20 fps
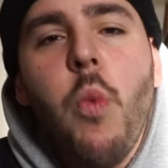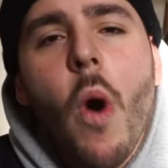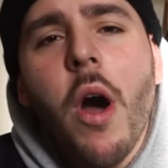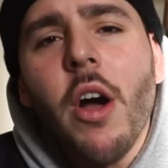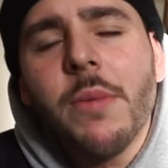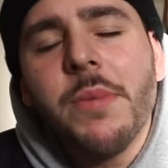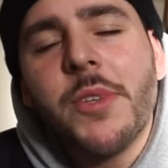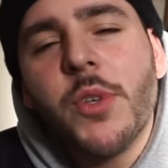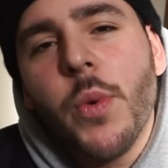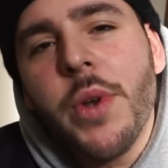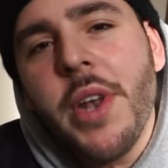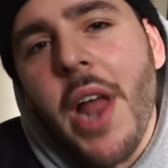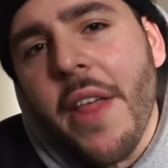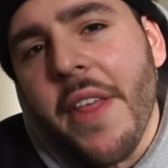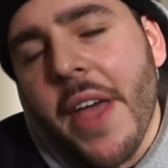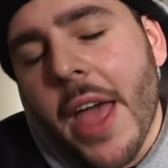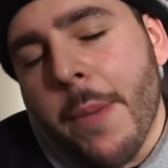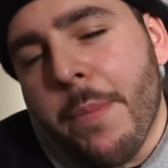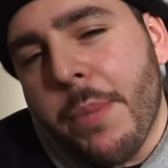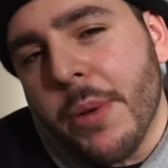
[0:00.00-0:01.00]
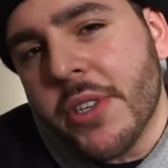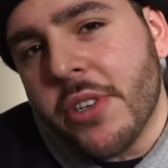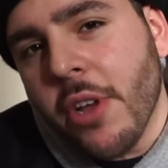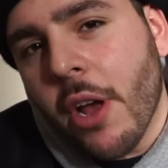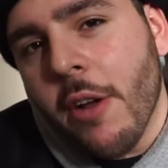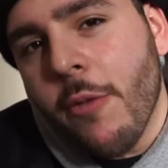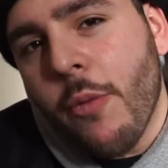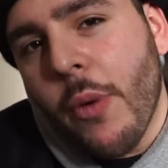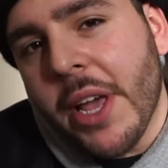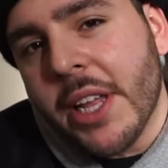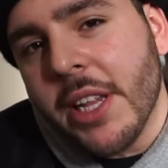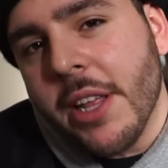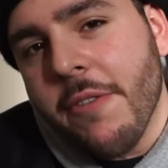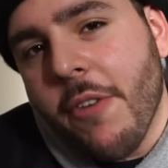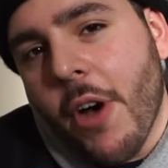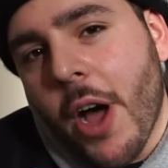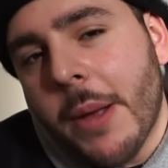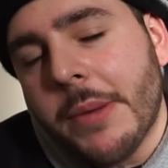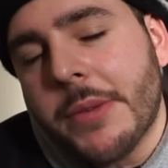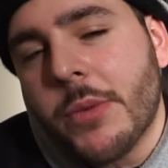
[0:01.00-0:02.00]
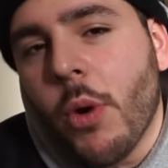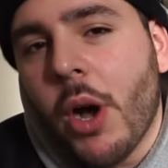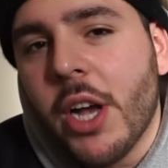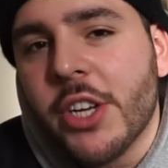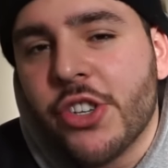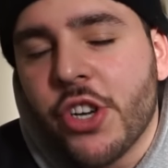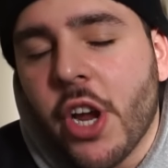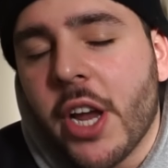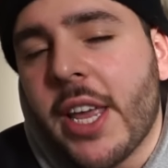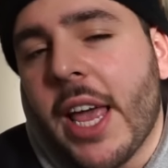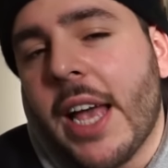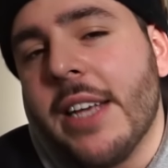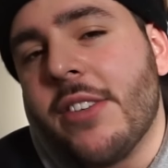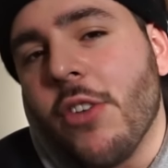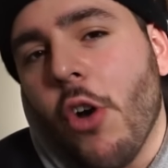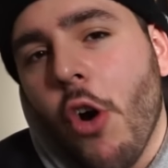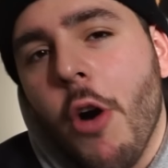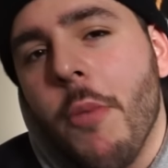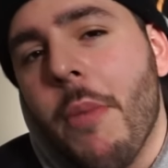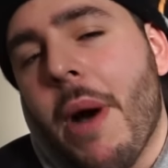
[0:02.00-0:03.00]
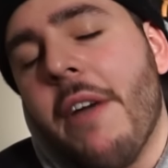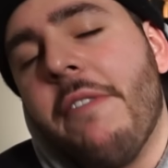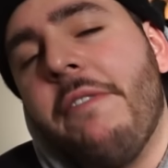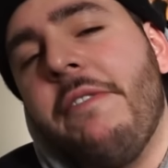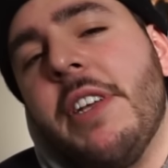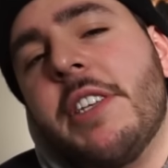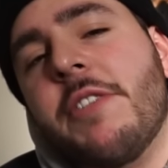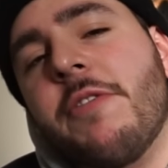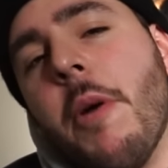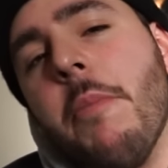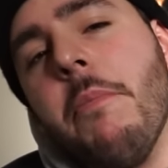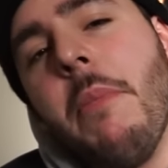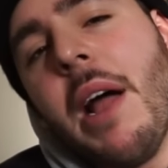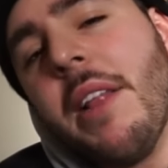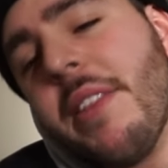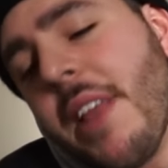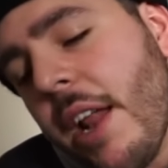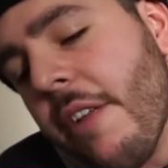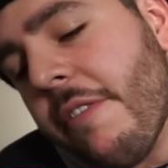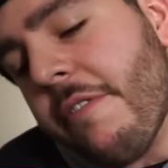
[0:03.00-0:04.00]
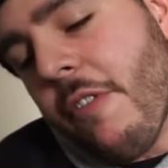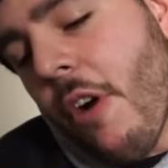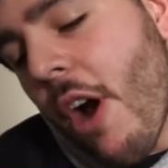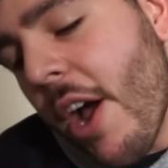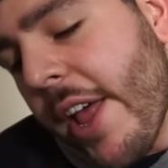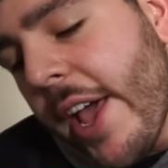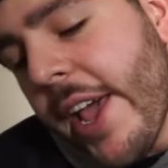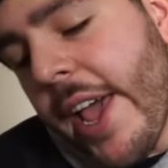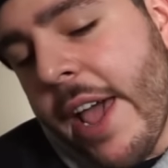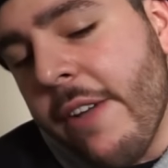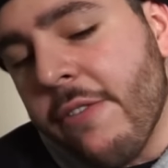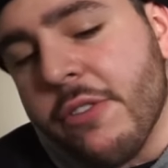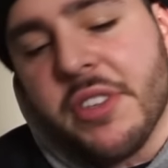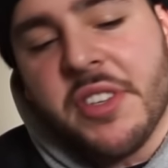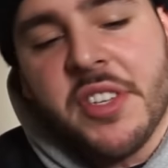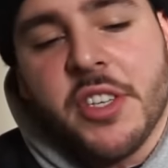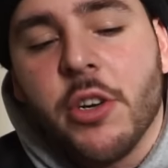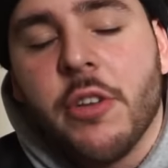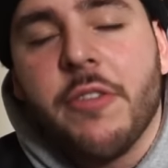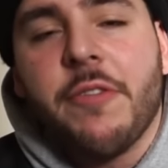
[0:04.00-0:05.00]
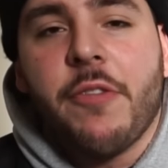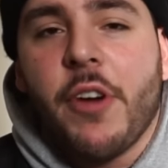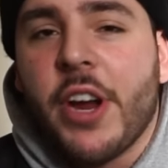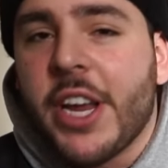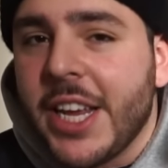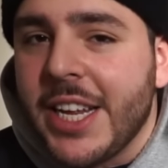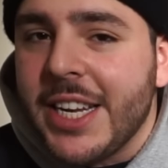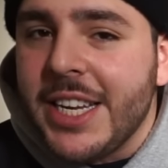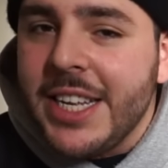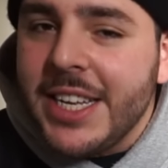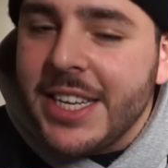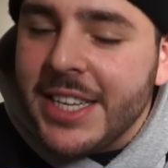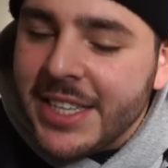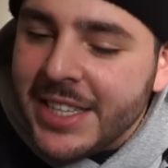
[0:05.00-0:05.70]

Welcome to another episode of Weekly Vibes, where I showcase all my fits from Monday to Friday every single freaking